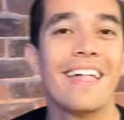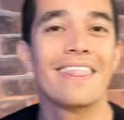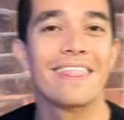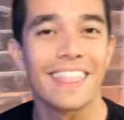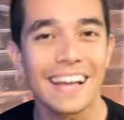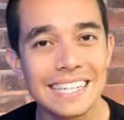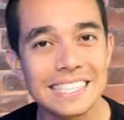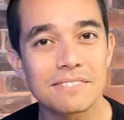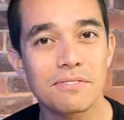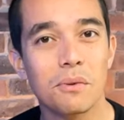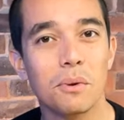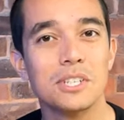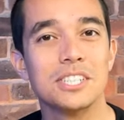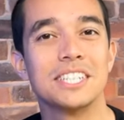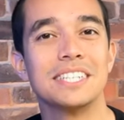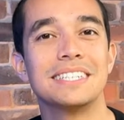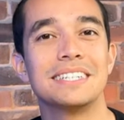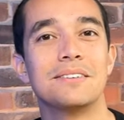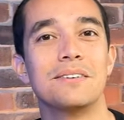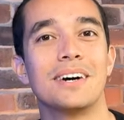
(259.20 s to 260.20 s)
Thanks for
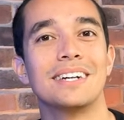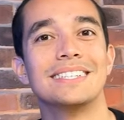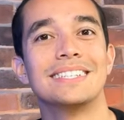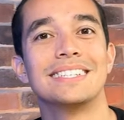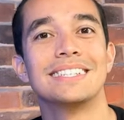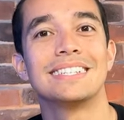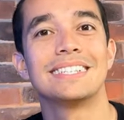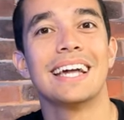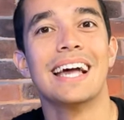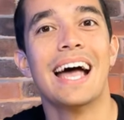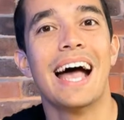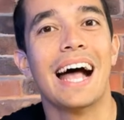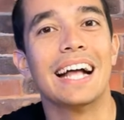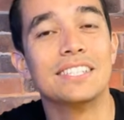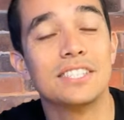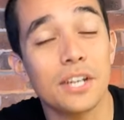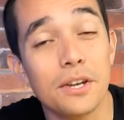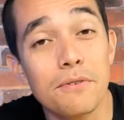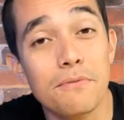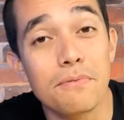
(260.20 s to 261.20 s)
watching, Deal Hunters,
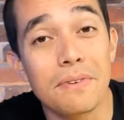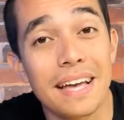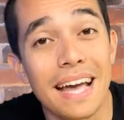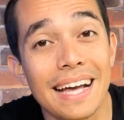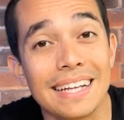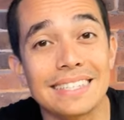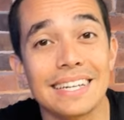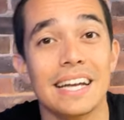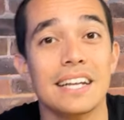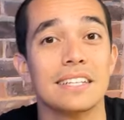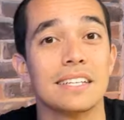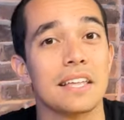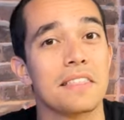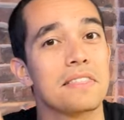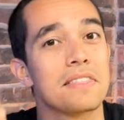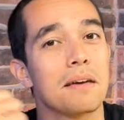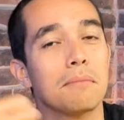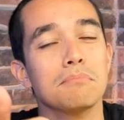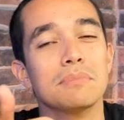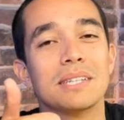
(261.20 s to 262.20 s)
and don't forget to
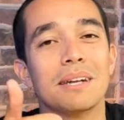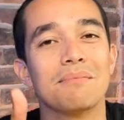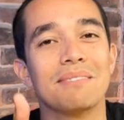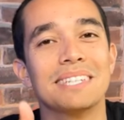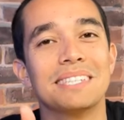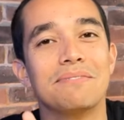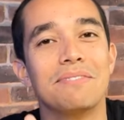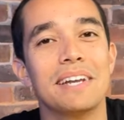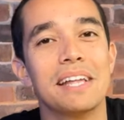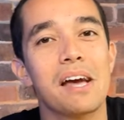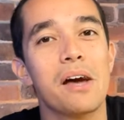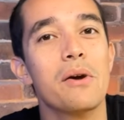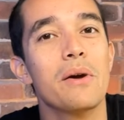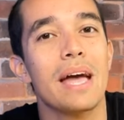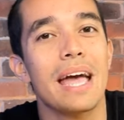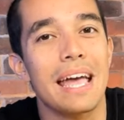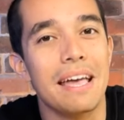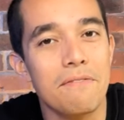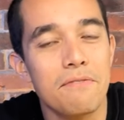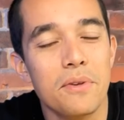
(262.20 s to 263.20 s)
thumbs up this video
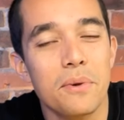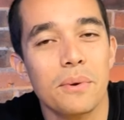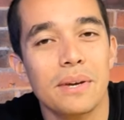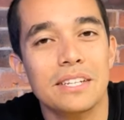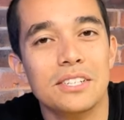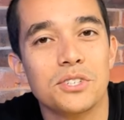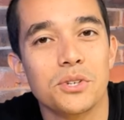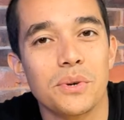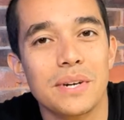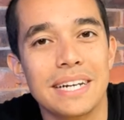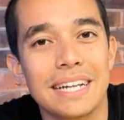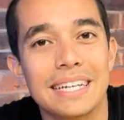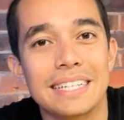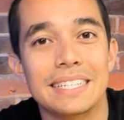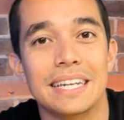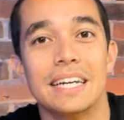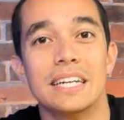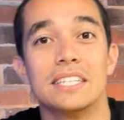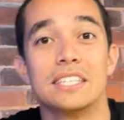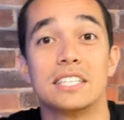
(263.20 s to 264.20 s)
if you enjoyed
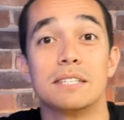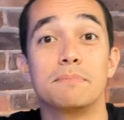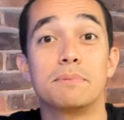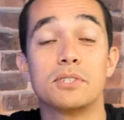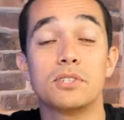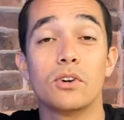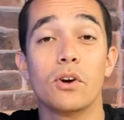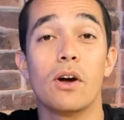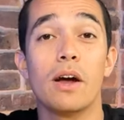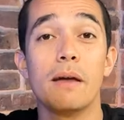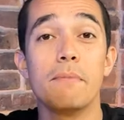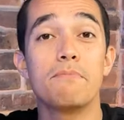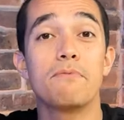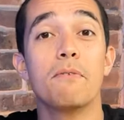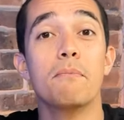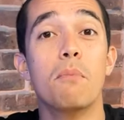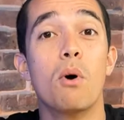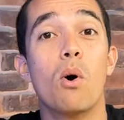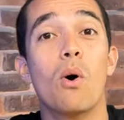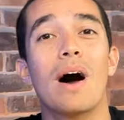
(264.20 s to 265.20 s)
it, subscribe
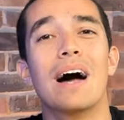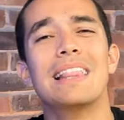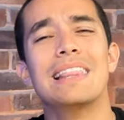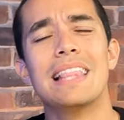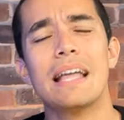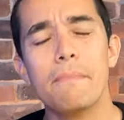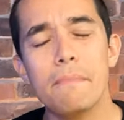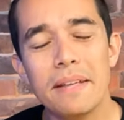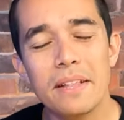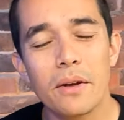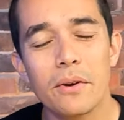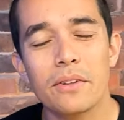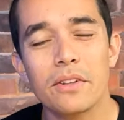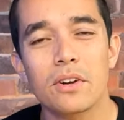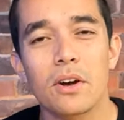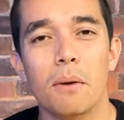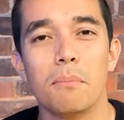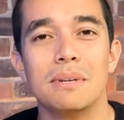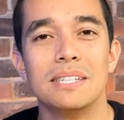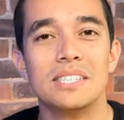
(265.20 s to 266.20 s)
for more, and let me know in the
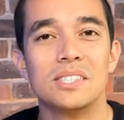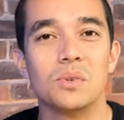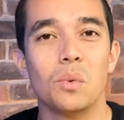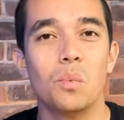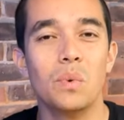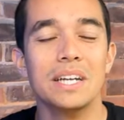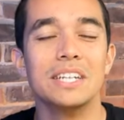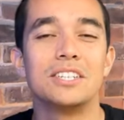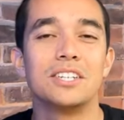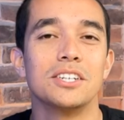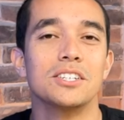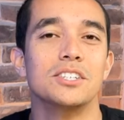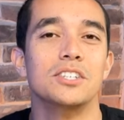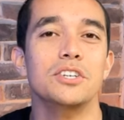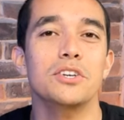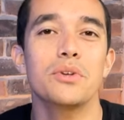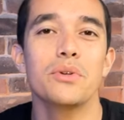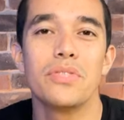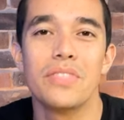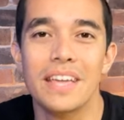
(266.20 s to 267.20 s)
comments which do
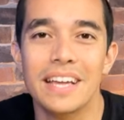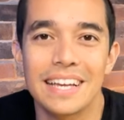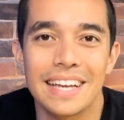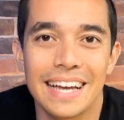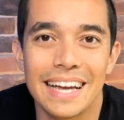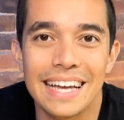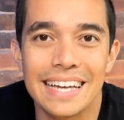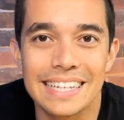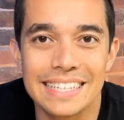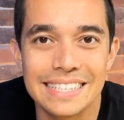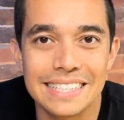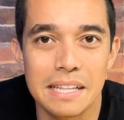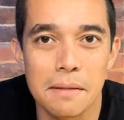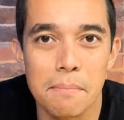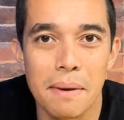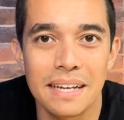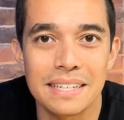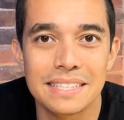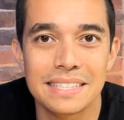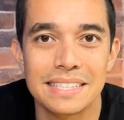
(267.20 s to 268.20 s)
you think is the
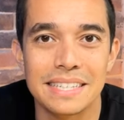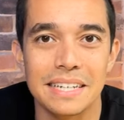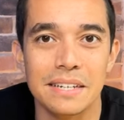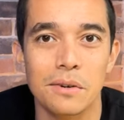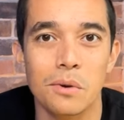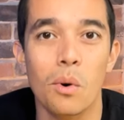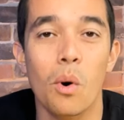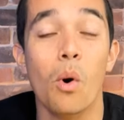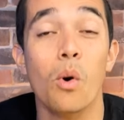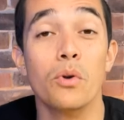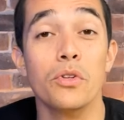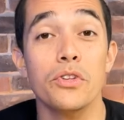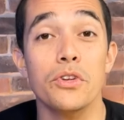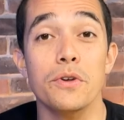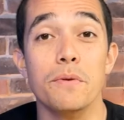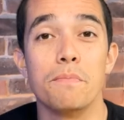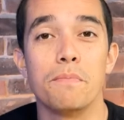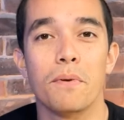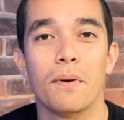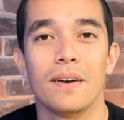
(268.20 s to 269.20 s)
best deal or
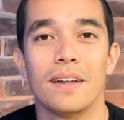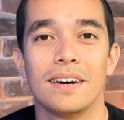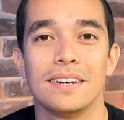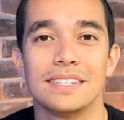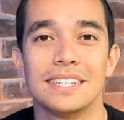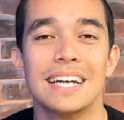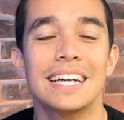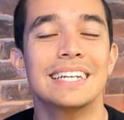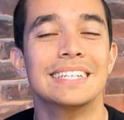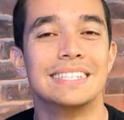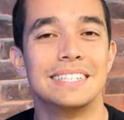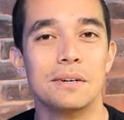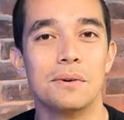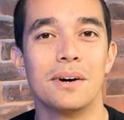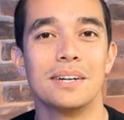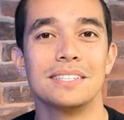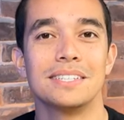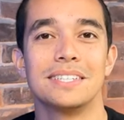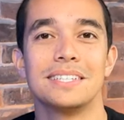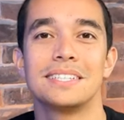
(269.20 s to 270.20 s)
new product. Deal
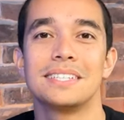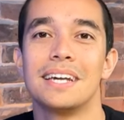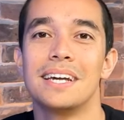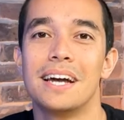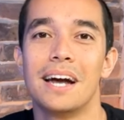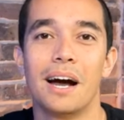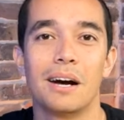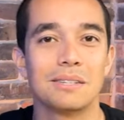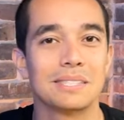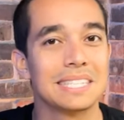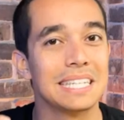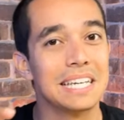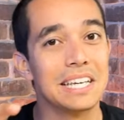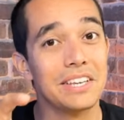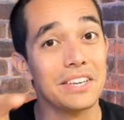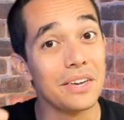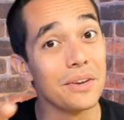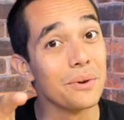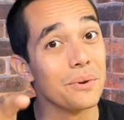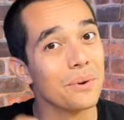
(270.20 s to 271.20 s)
Hunters, I'll see
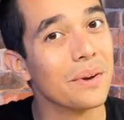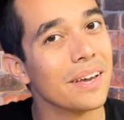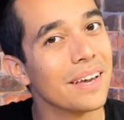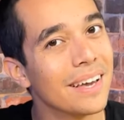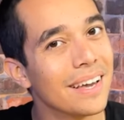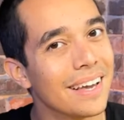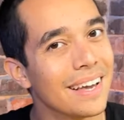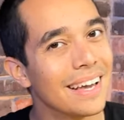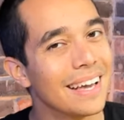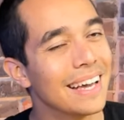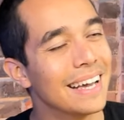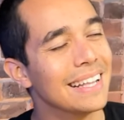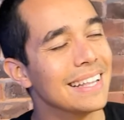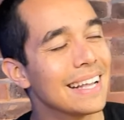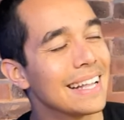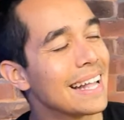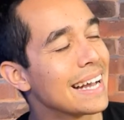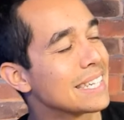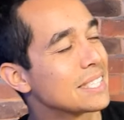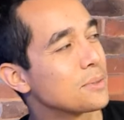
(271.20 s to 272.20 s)
you in
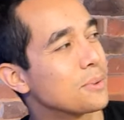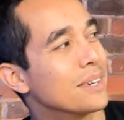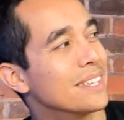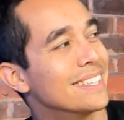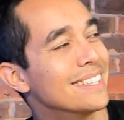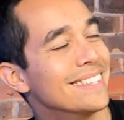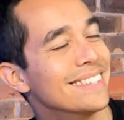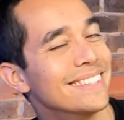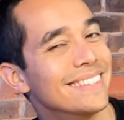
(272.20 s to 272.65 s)
the next one.